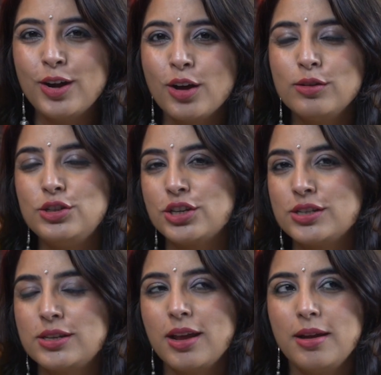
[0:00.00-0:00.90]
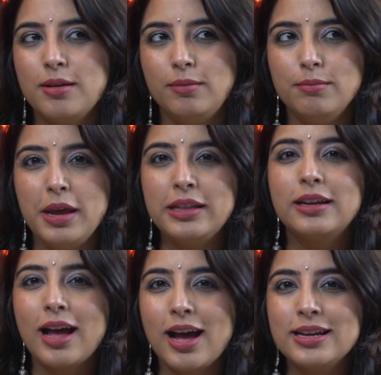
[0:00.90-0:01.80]
not to just make the
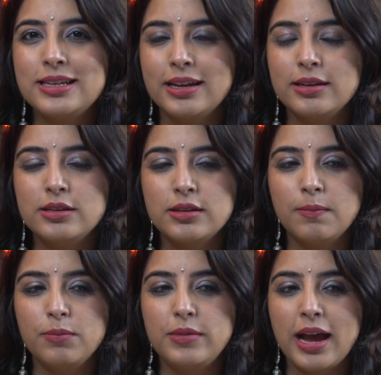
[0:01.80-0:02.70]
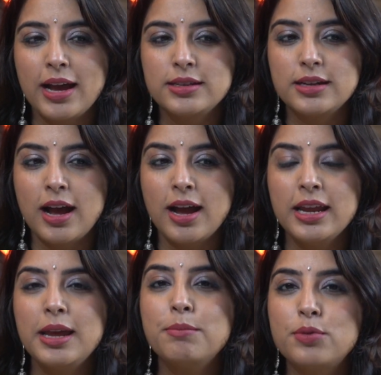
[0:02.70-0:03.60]
content that I
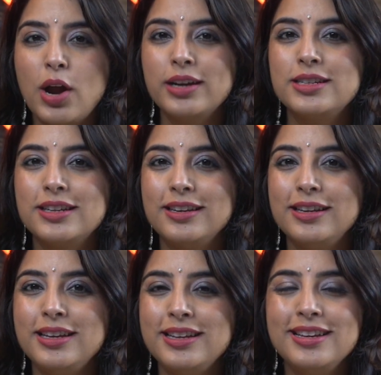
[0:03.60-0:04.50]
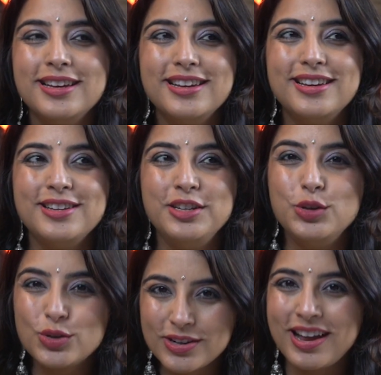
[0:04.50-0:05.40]
am practically
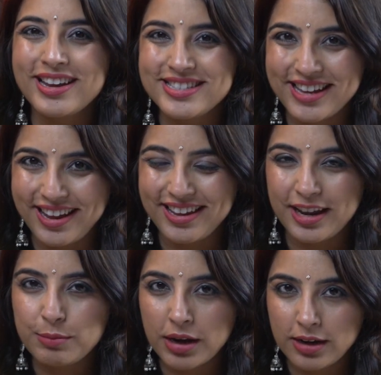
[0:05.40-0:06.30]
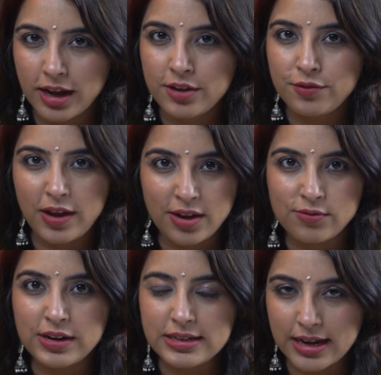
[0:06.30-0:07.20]
utilizing in my life
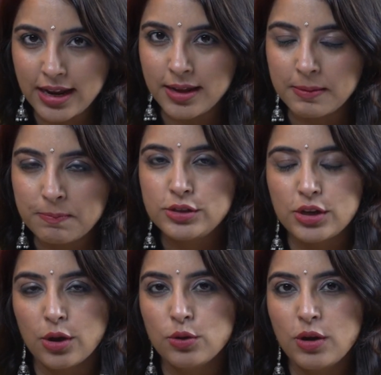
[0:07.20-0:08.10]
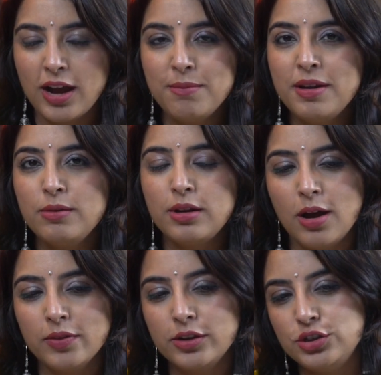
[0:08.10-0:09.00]
every day? So I've been
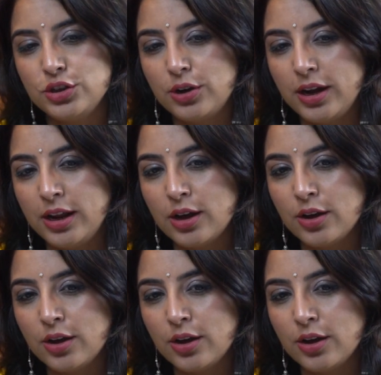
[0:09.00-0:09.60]
on this journey